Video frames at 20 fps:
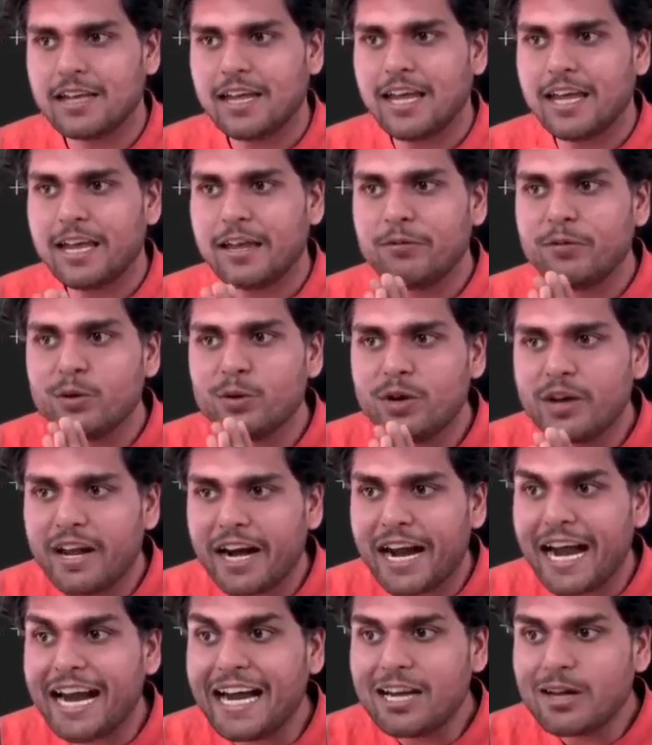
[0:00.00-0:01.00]
If you
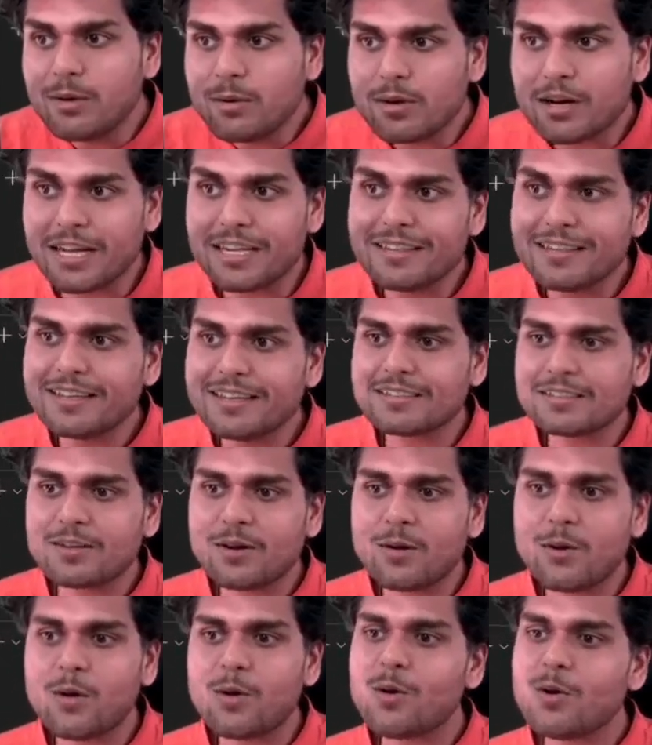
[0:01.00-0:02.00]
try to run this
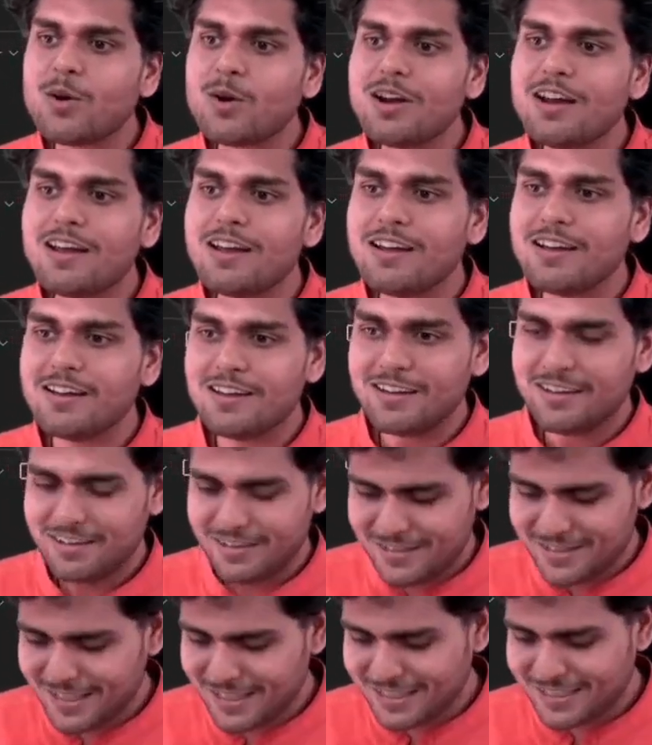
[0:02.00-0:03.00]
code,
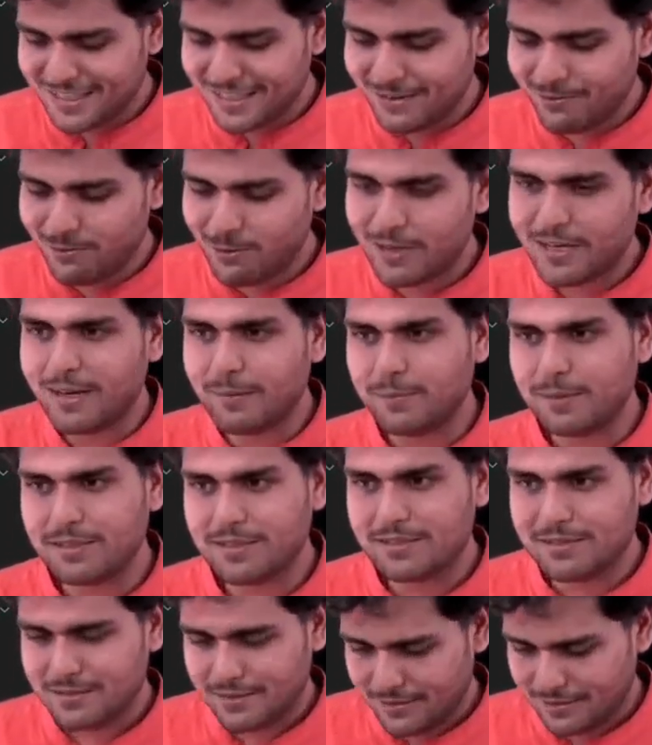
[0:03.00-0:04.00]
just see what
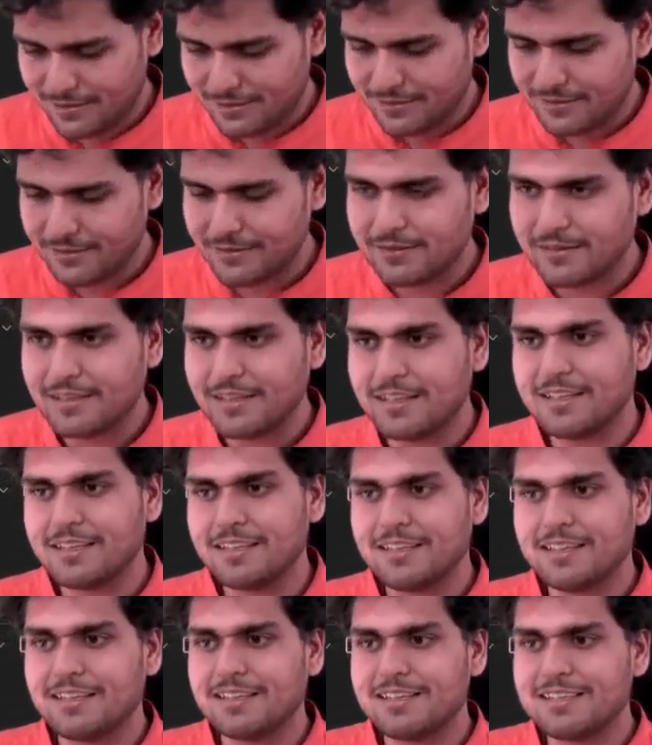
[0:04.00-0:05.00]
happens.
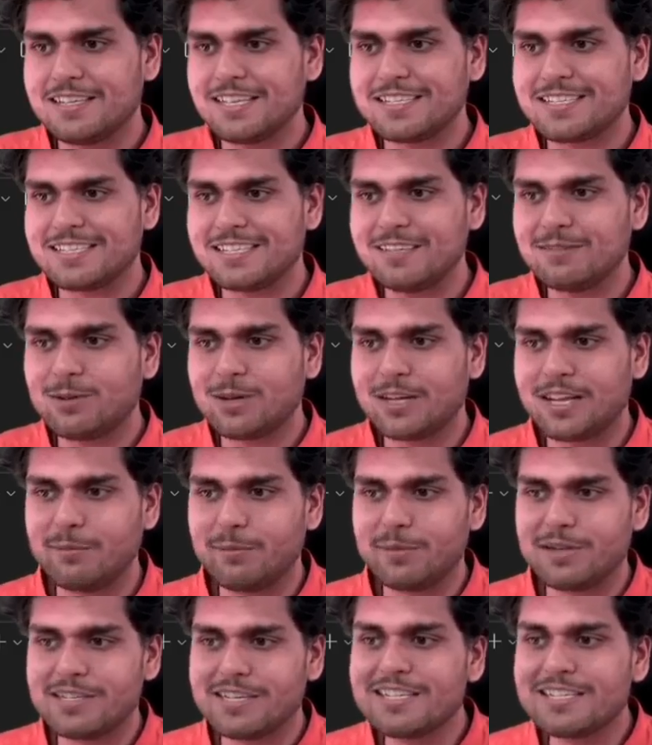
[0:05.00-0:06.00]
Just see what
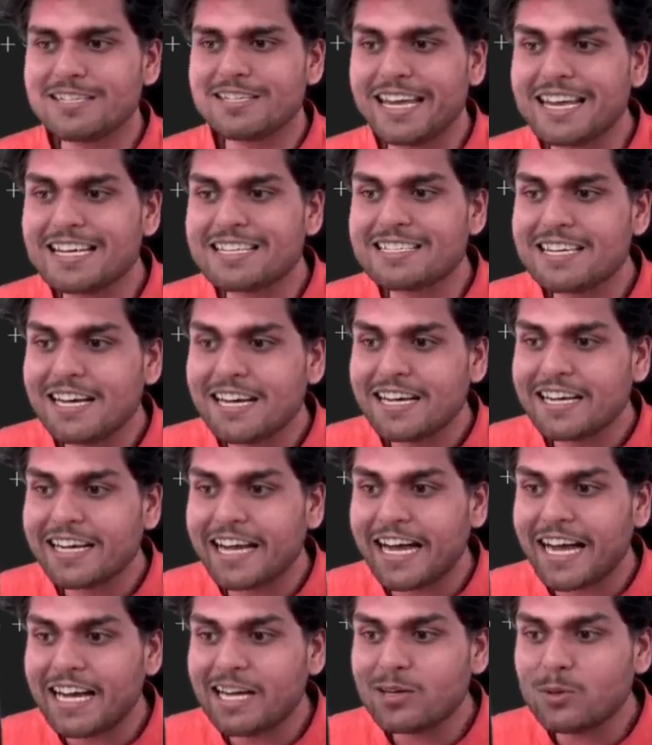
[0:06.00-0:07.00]
happens. It says
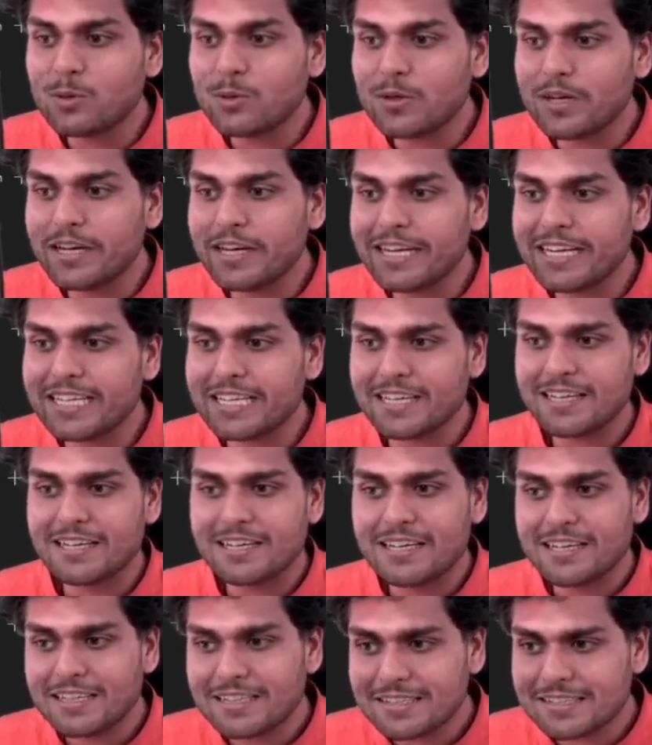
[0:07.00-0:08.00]
calculate
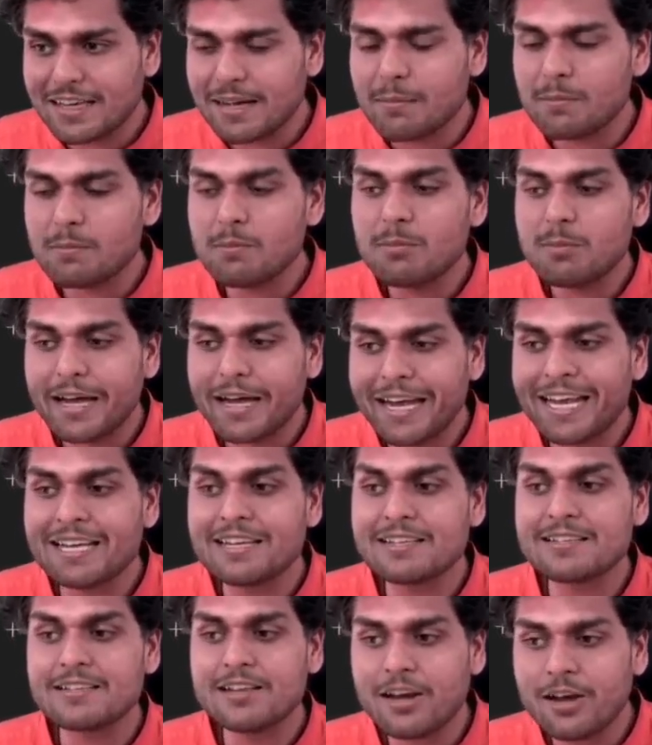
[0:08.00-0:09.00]
sum
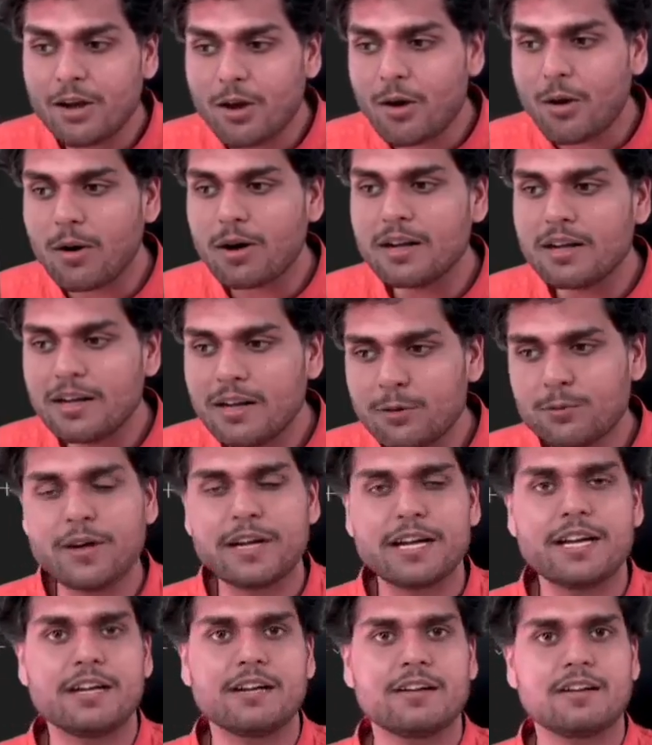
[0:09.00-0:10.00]
is not
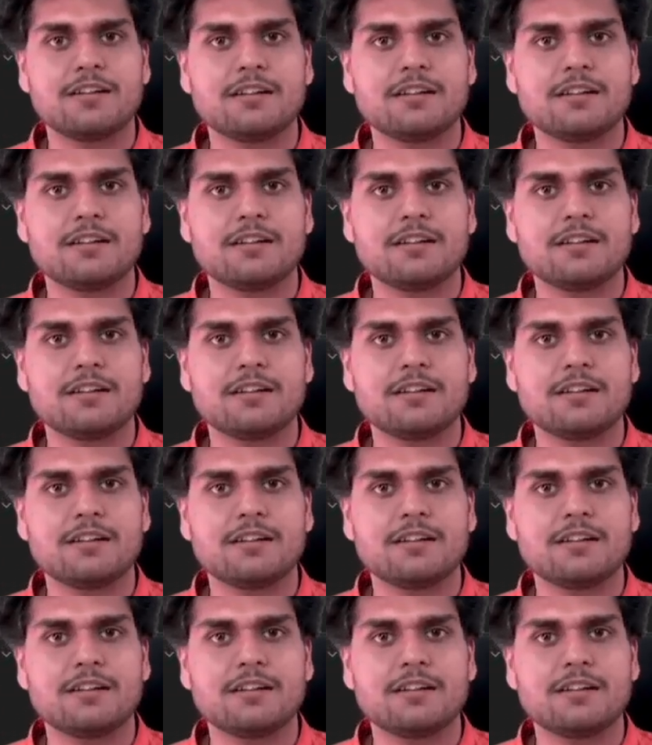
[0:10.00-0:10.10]
defined.